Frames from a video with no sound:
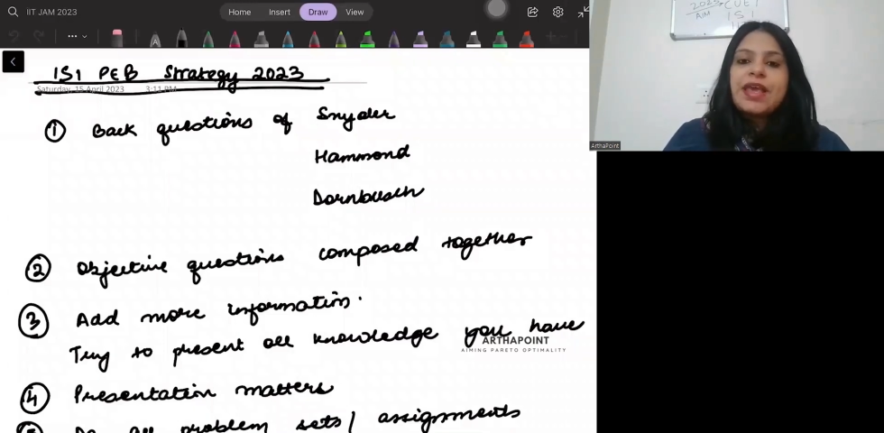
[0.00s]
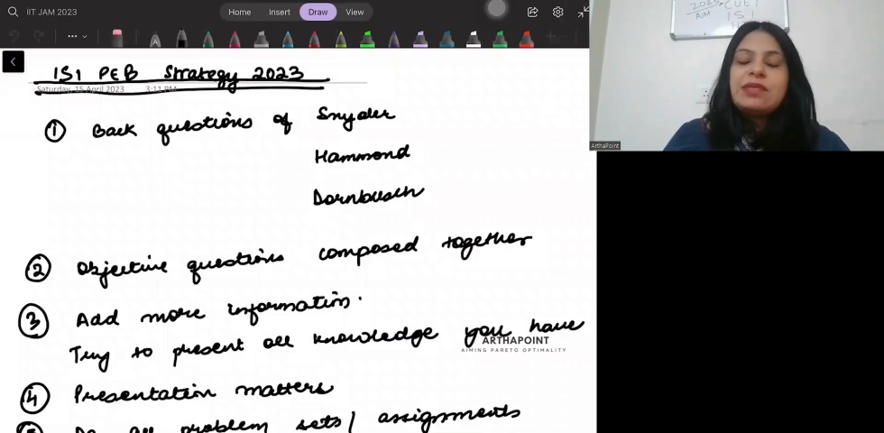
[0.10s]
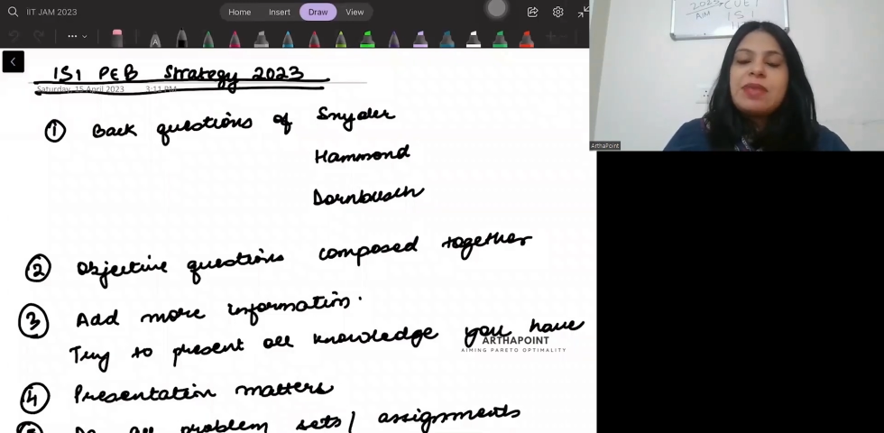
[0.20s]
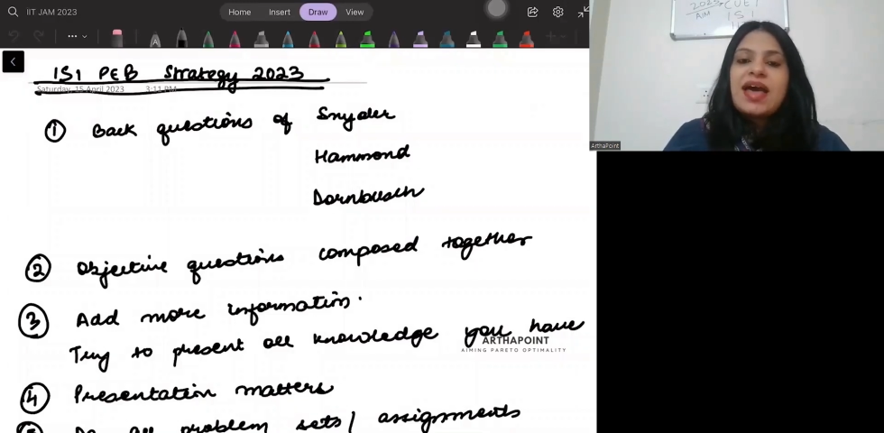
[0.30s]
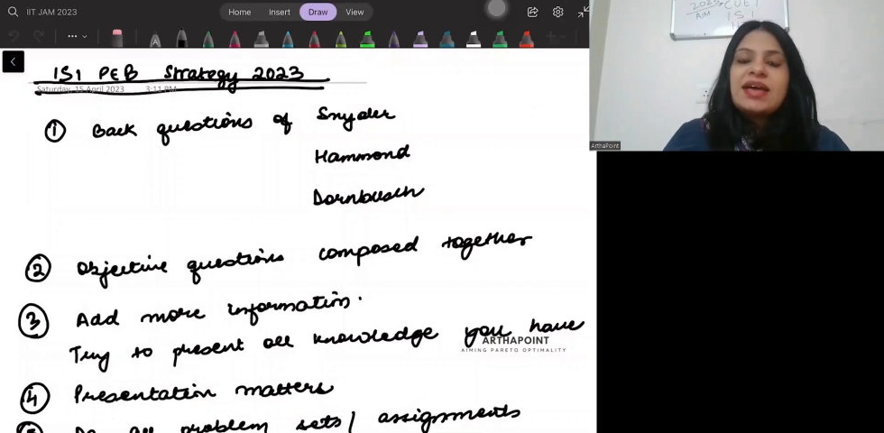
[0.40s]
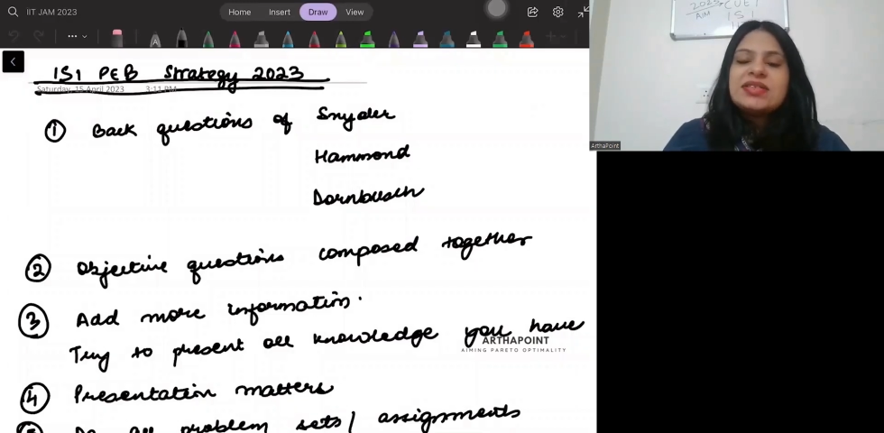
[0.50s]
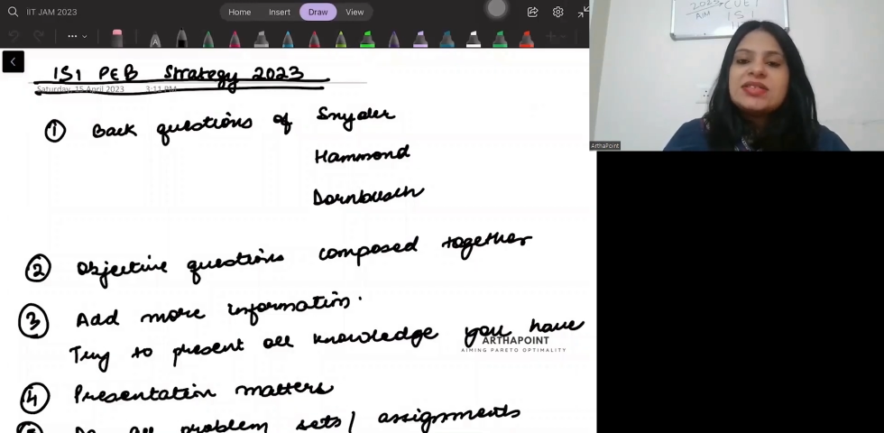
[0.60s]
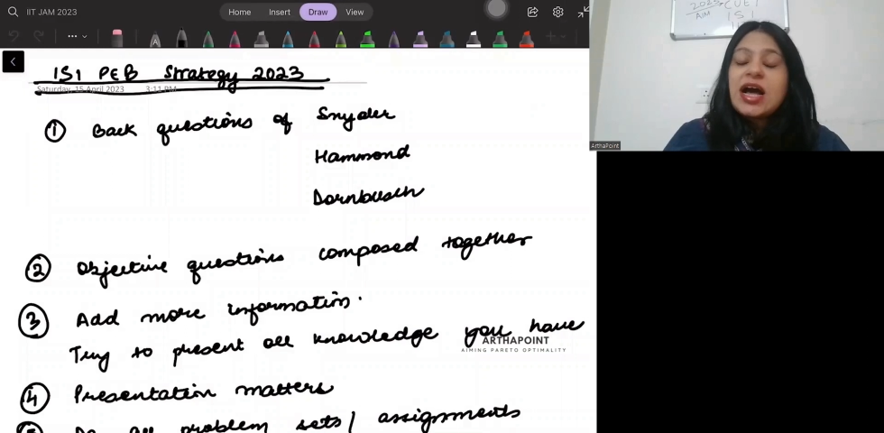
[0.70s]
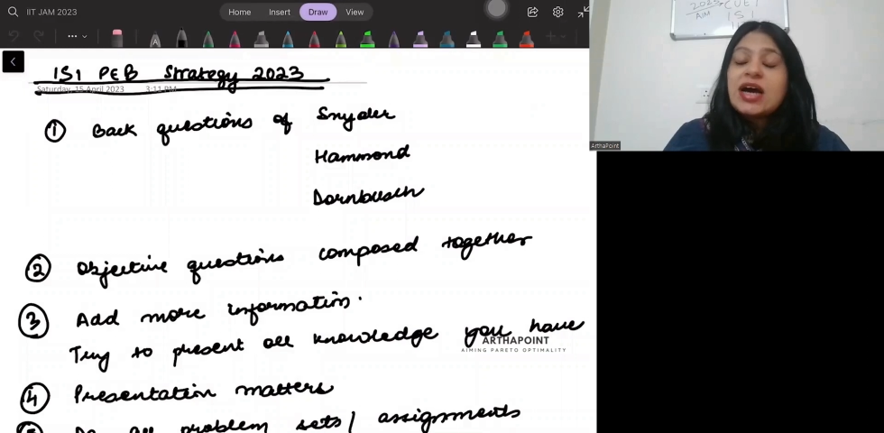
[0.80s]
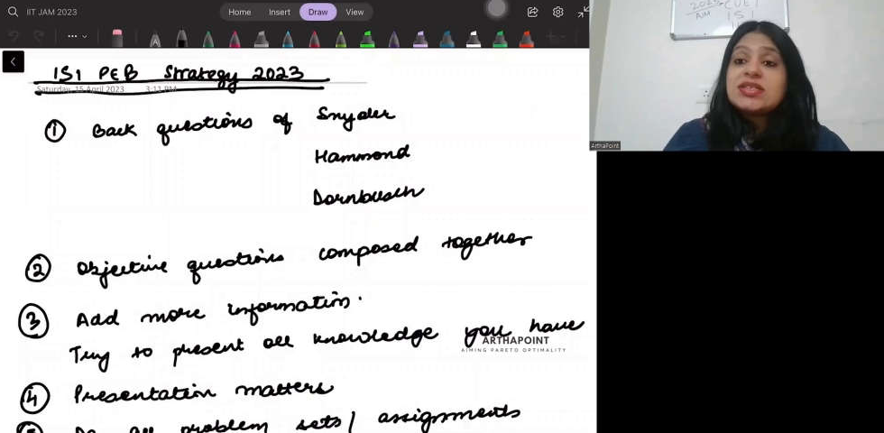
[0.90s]
in
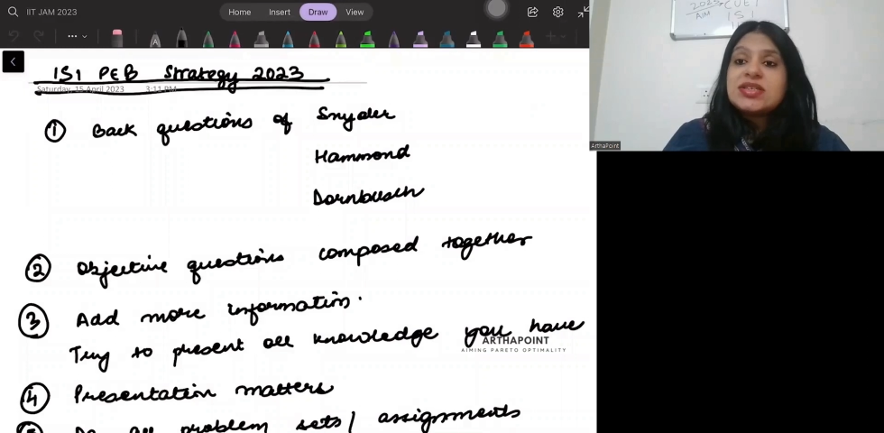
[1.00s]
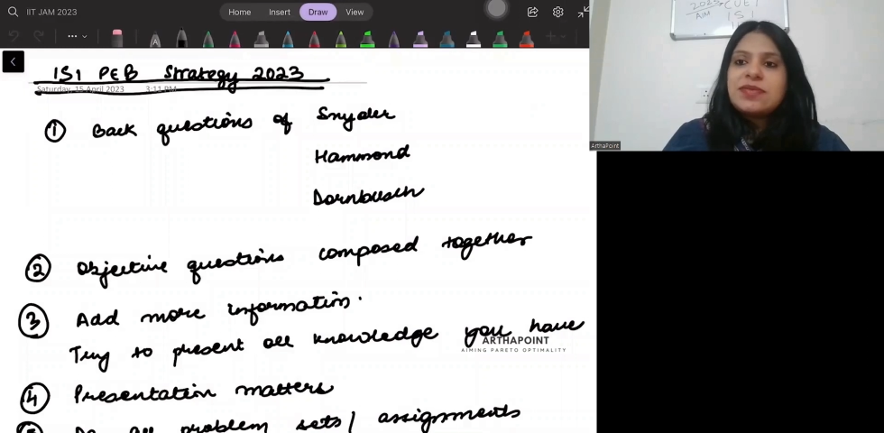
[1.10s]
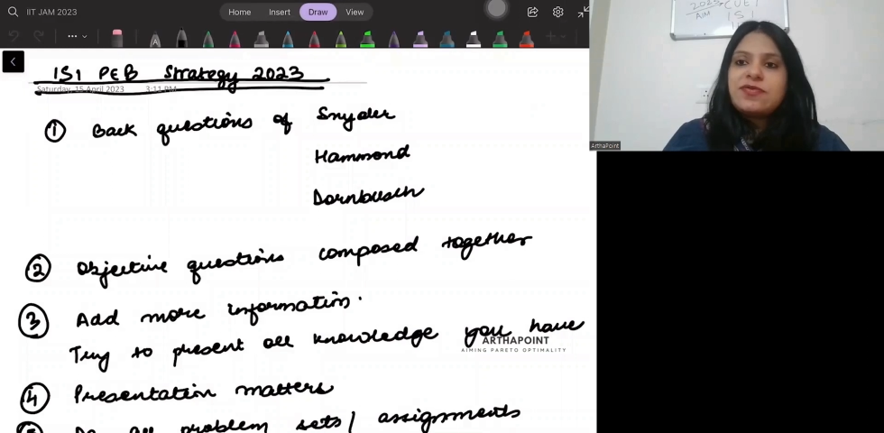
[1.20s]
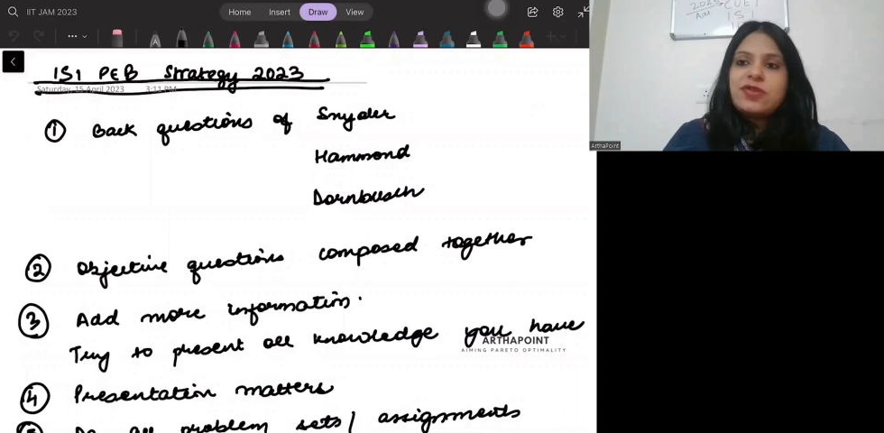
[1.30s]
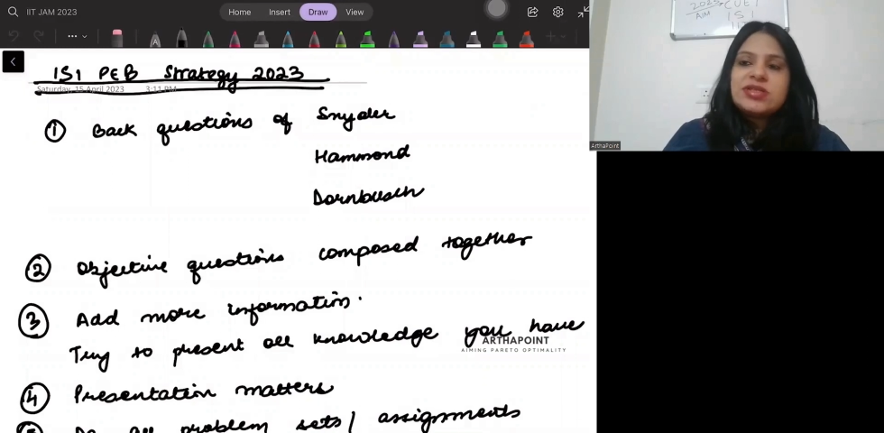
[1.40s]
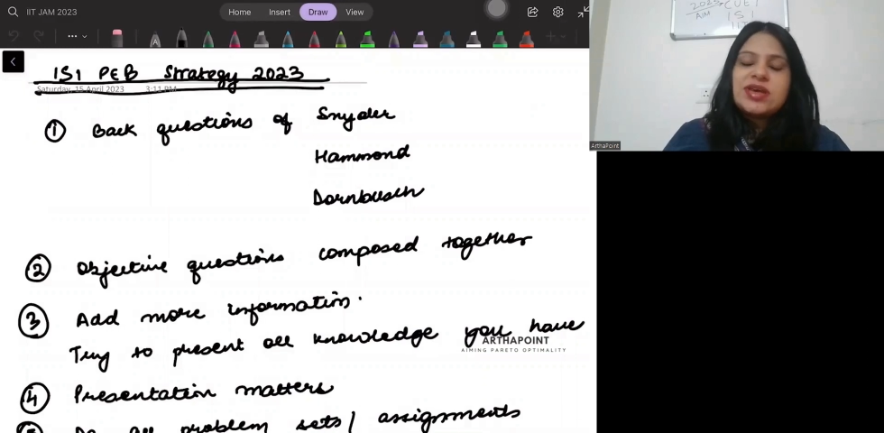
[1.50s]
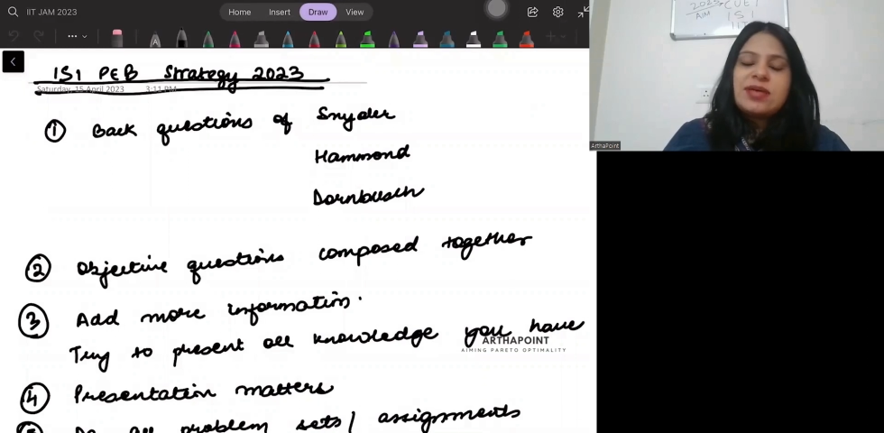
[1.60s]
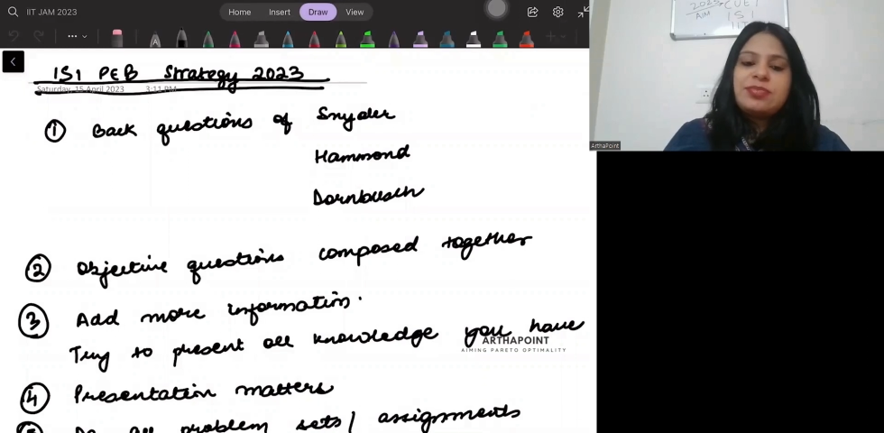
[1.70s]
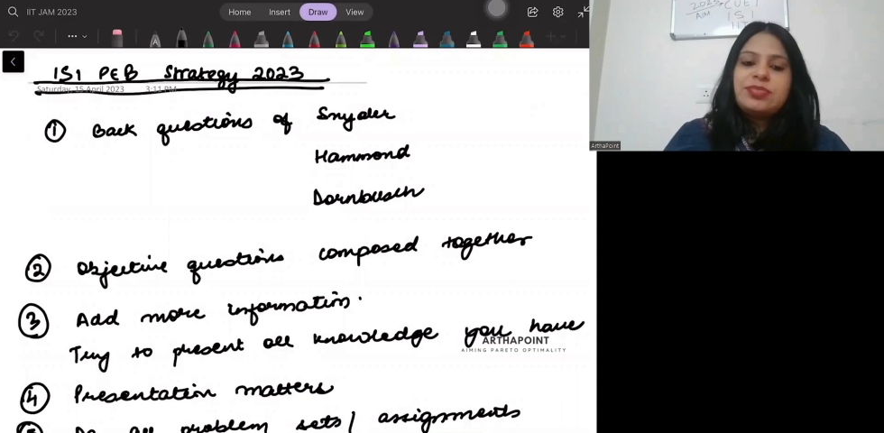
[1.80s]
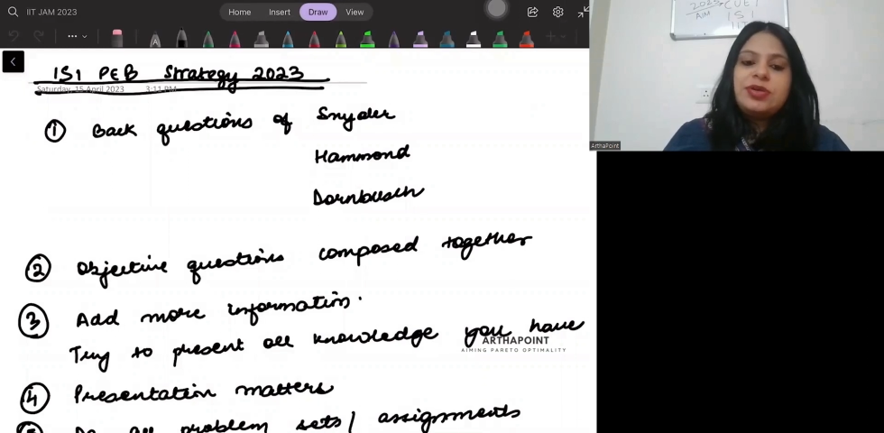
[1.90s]
maths last time, for
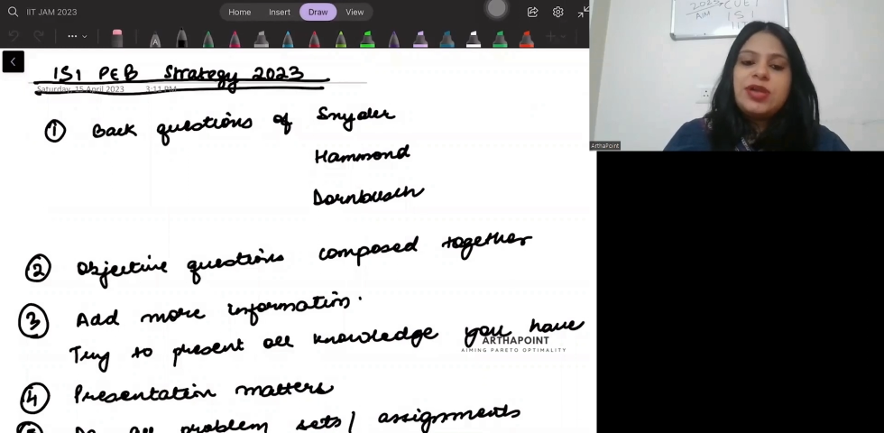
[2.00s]
example,